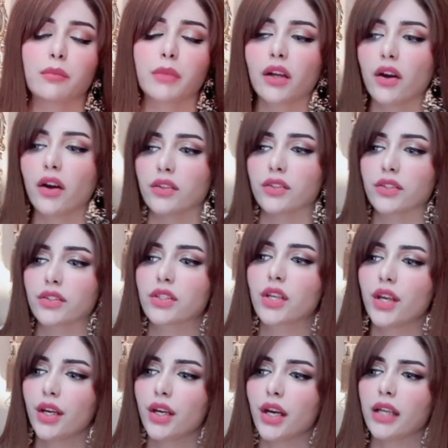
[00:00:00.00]
because
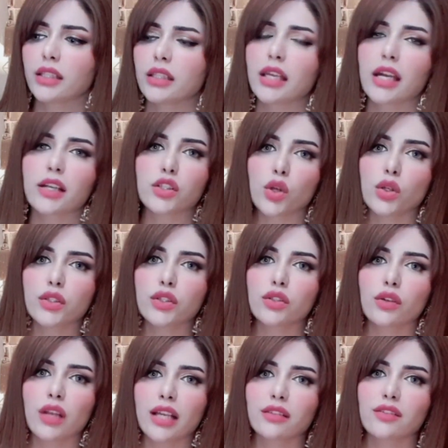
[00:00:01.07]
I think that is
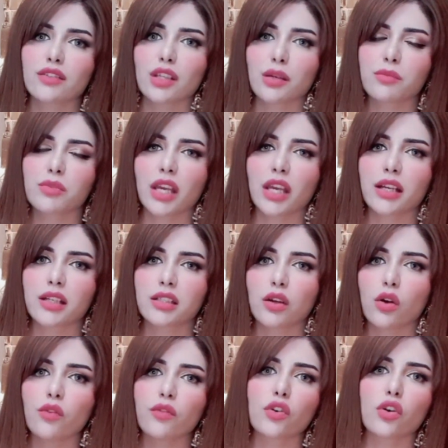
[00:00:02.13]
also like the subject
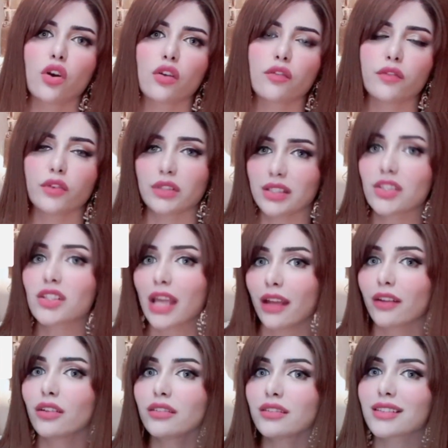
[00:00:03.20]
overall for this channel.